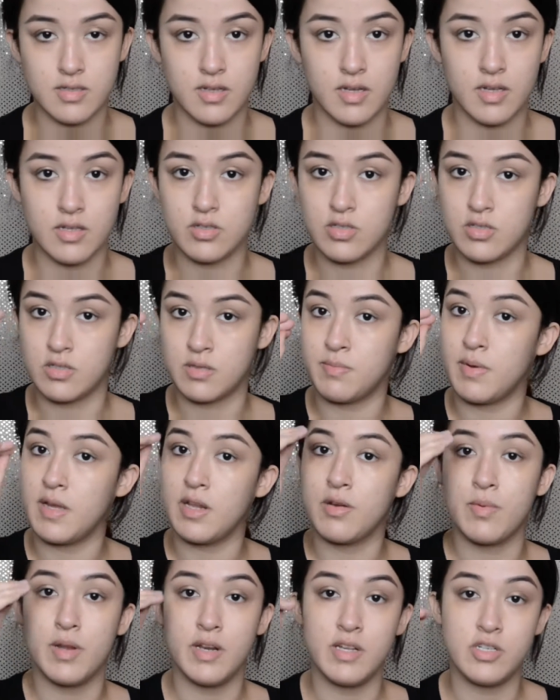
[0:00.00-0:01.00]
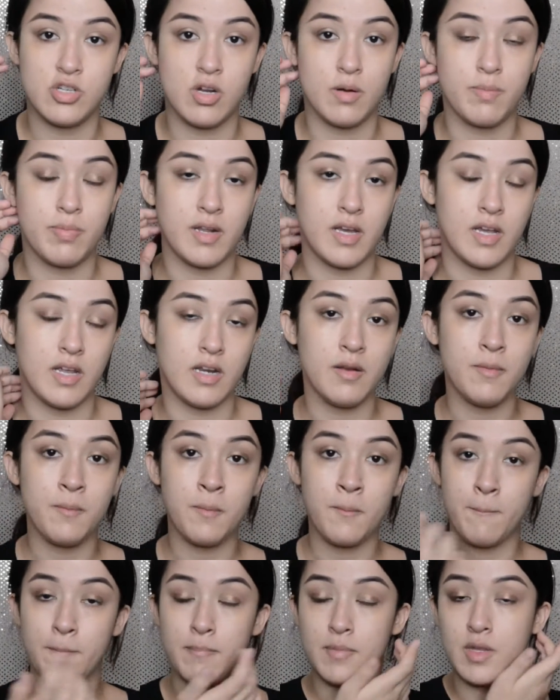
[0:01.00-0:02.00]
It just made a really sharp line
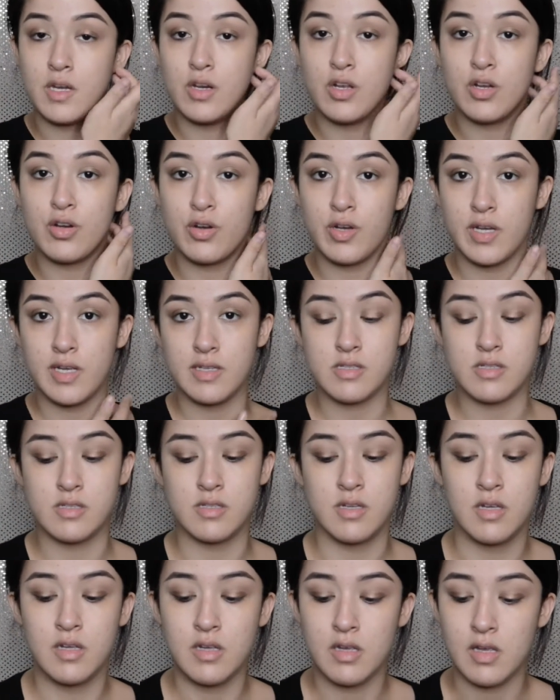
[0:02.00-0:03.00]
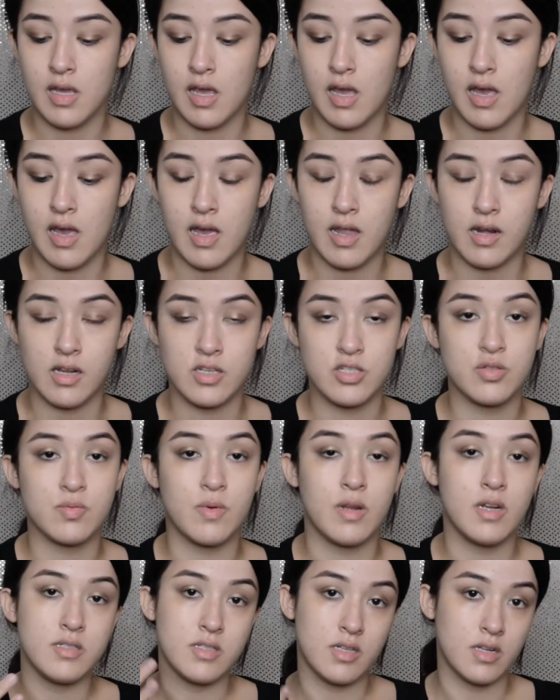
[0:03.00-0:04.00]
in your crease, and I just
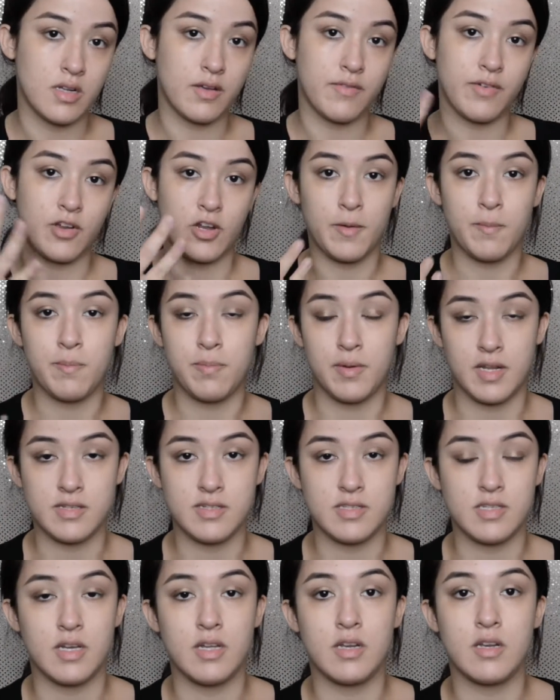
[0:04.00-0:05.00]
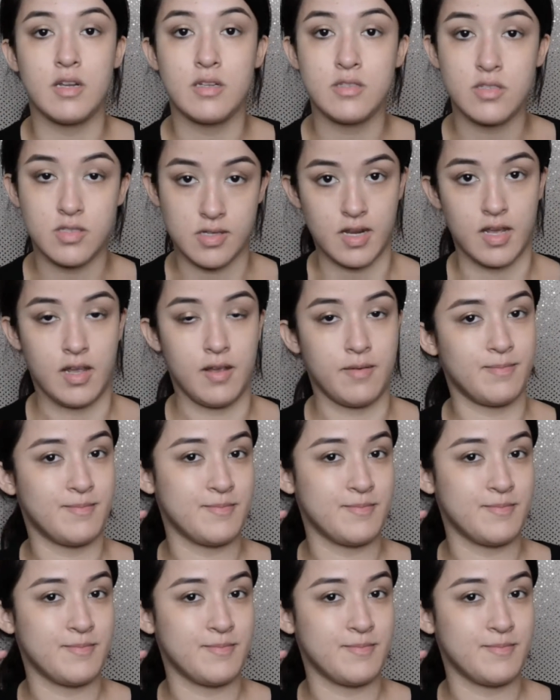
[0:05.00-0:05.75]
want it to look very blended today.